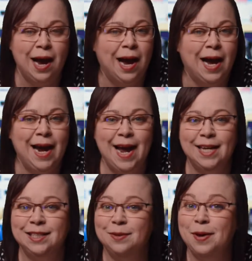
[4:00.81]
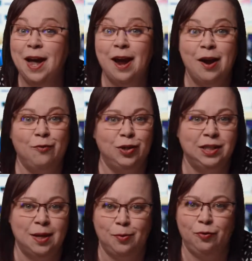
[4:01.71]
I asked them every
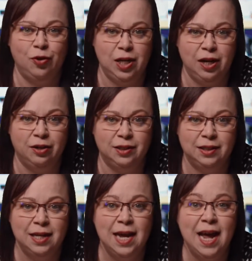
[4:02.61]
summer for years,